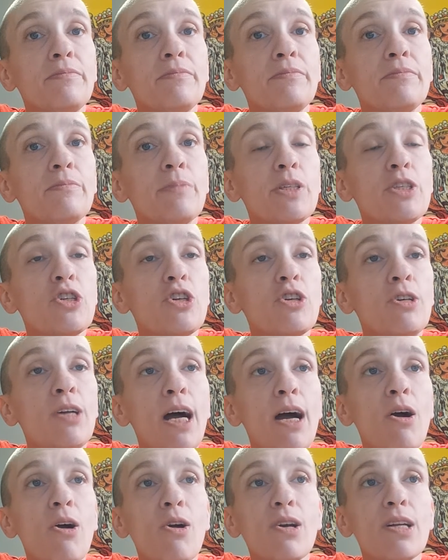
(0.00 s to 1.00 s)
But you're
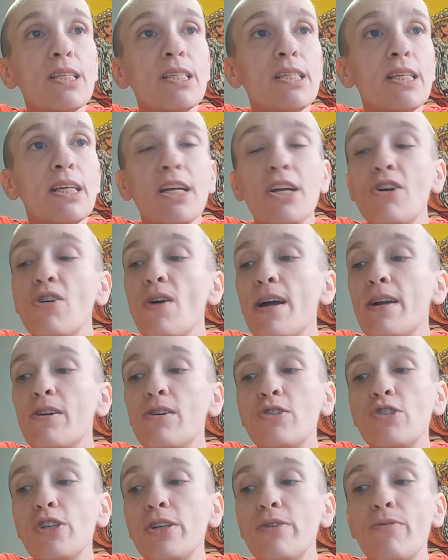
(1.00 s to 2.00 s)
not harnessing your
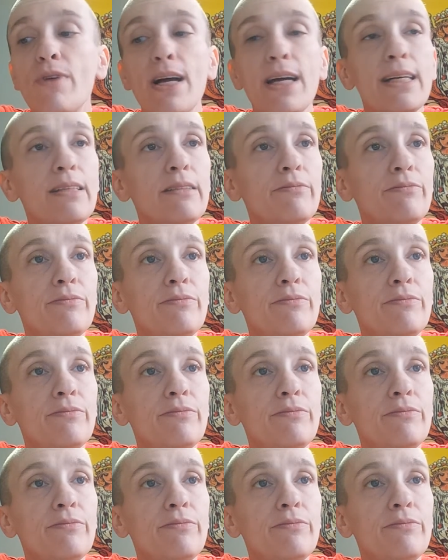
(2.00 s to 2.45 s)
energy right.